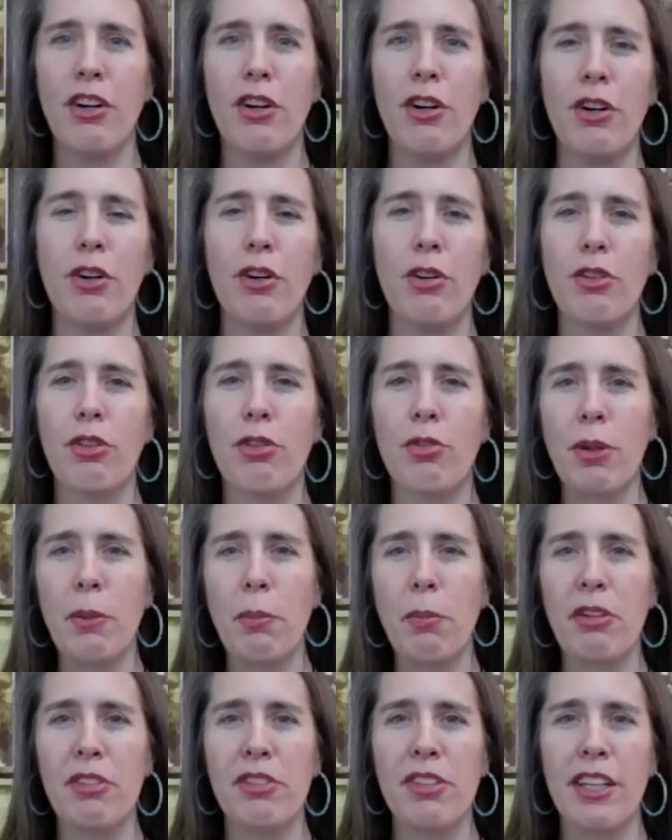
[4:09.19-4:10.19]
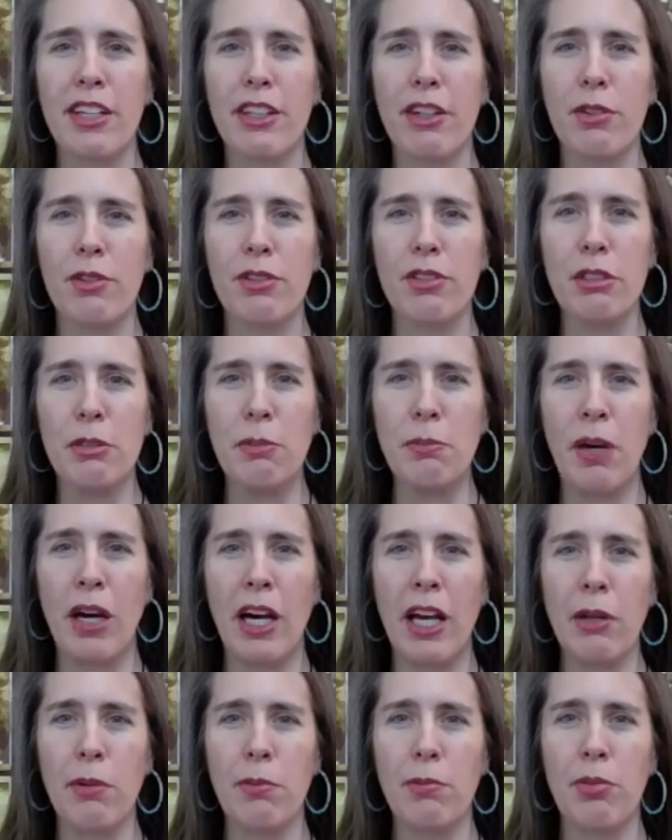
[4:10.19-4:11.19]
3% goes to
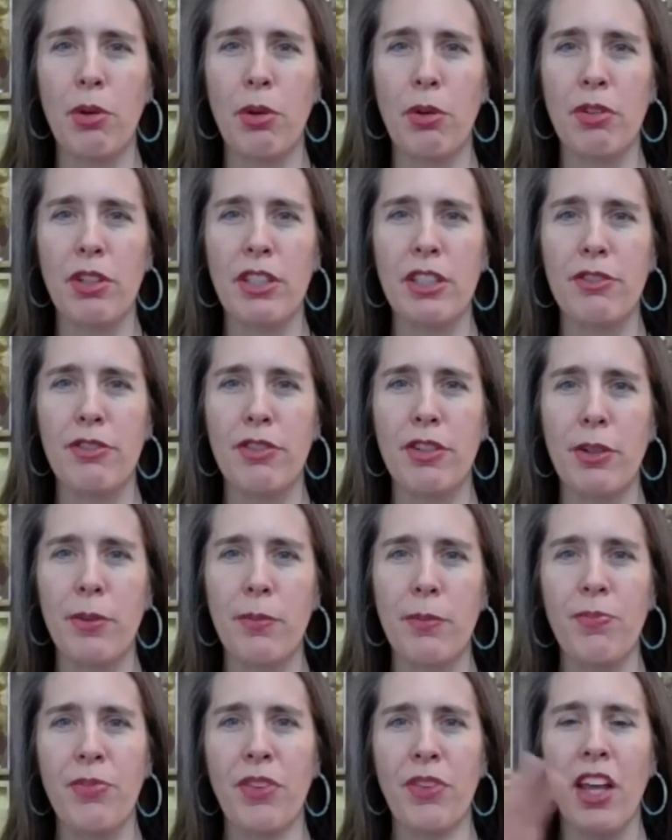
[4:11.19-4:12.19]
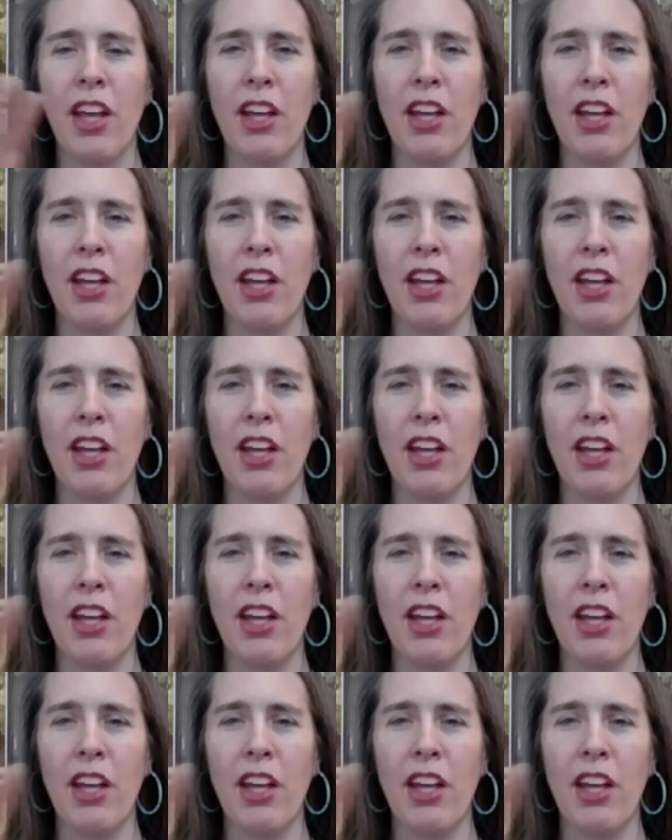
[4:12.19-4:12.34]
my brokerage firm.